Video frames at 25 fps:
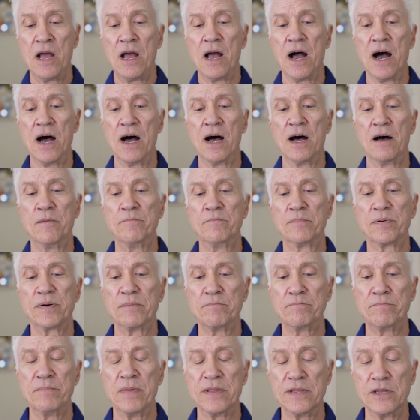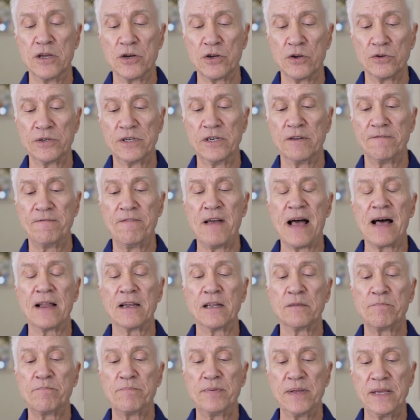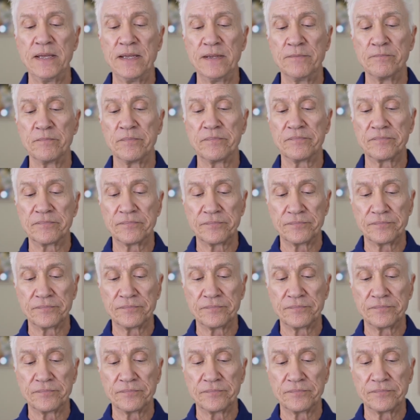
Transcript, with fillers: um, you know, developing